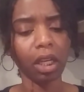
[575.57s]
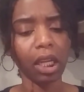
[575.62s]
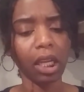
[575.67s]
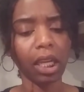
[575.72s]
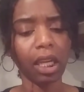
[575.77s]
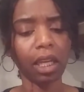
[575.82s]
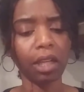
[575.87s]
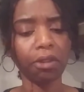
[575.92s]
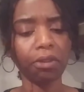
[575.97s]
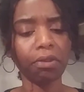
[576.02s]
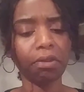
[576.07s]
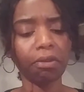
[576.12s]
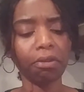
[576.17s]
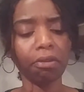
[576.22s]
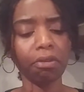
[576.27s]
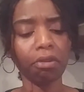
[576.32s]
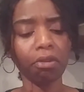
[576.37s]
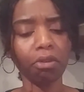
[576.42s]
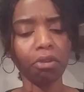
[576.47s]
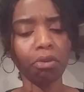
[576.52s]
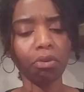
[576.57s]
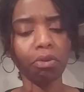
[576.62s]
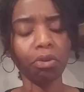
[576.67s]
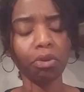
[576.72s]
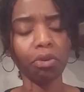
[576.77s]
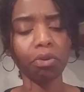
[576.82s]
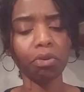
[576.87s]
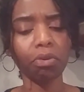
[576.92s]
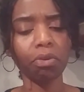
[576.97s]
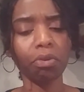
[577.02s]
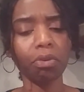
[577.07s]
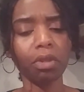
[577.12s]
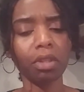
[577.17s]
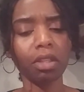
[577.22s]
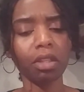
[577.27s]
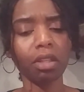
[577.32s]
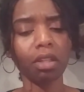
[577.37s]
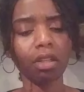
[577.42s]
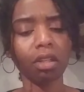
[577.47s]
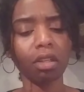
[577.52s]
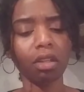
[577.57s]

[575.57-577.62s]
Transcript: And you use